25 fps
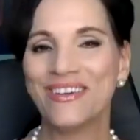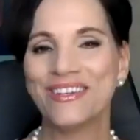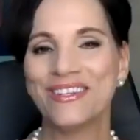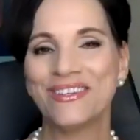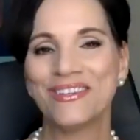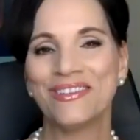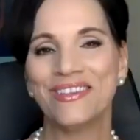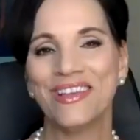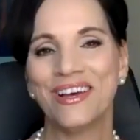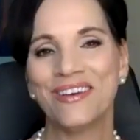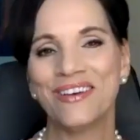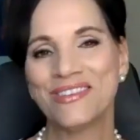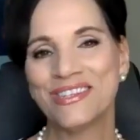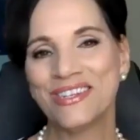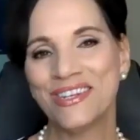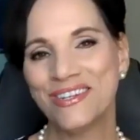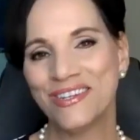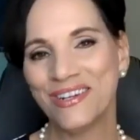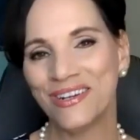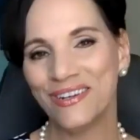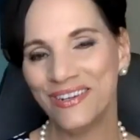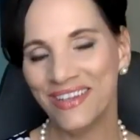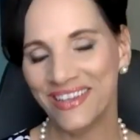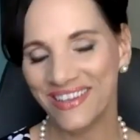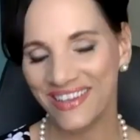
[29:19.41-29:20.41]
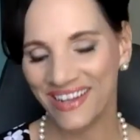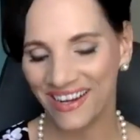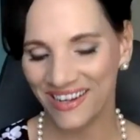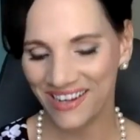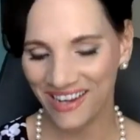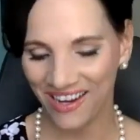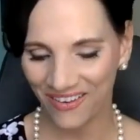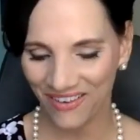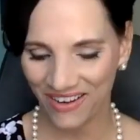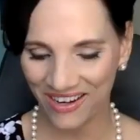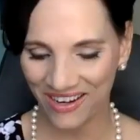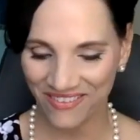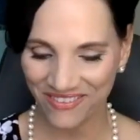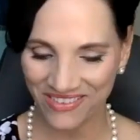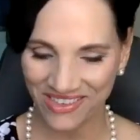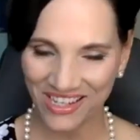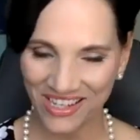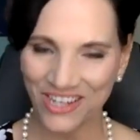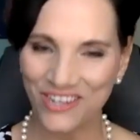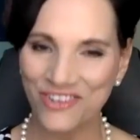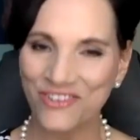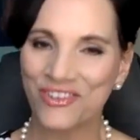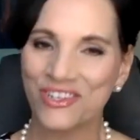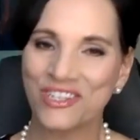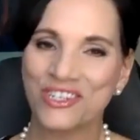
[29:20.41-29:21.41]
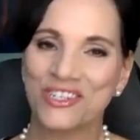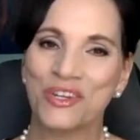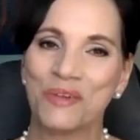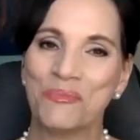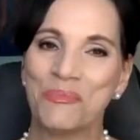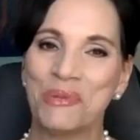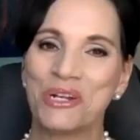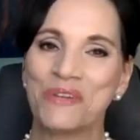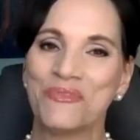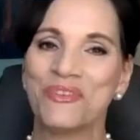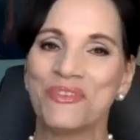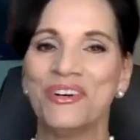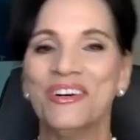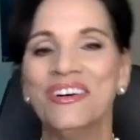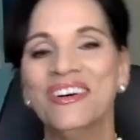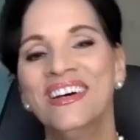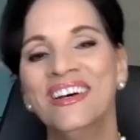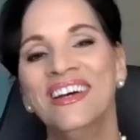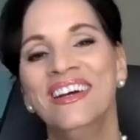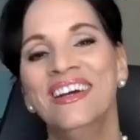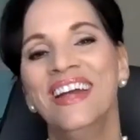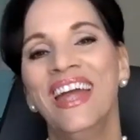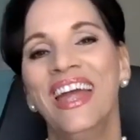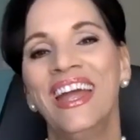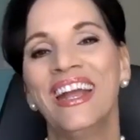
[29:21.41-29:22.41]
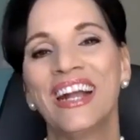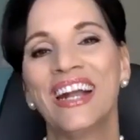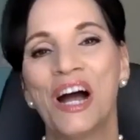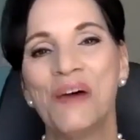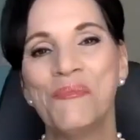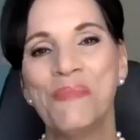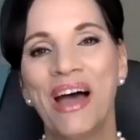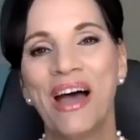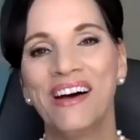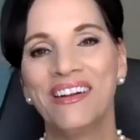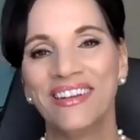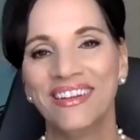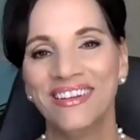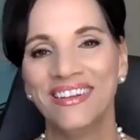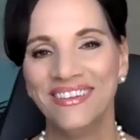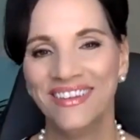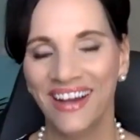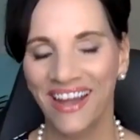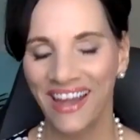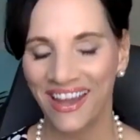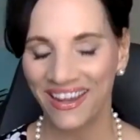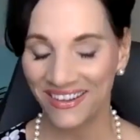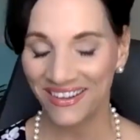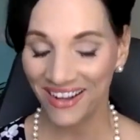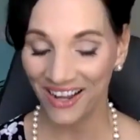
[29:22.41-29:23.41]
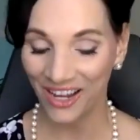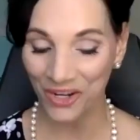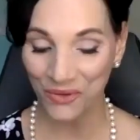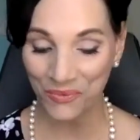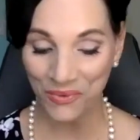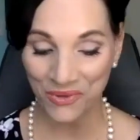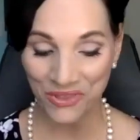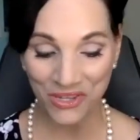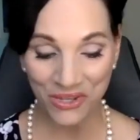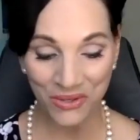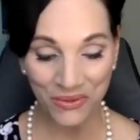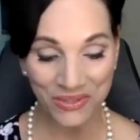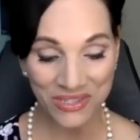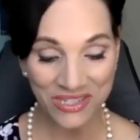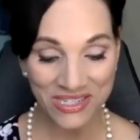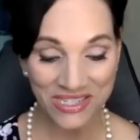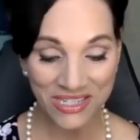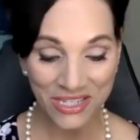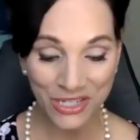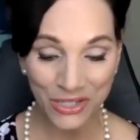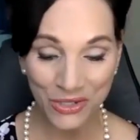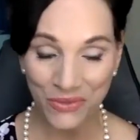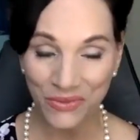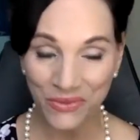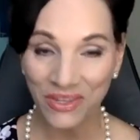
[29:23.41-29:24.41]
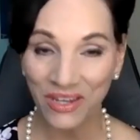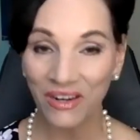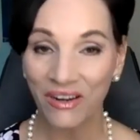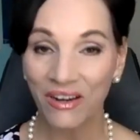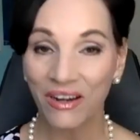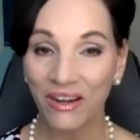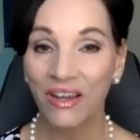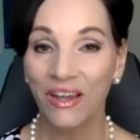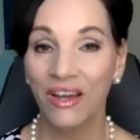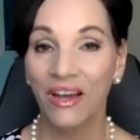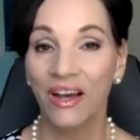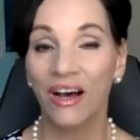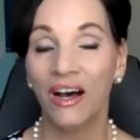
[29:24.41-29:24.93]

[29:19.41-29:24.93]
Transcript: I do love Sedona. That area of the country is so beautiful, and come out and, and hike with you and see you there.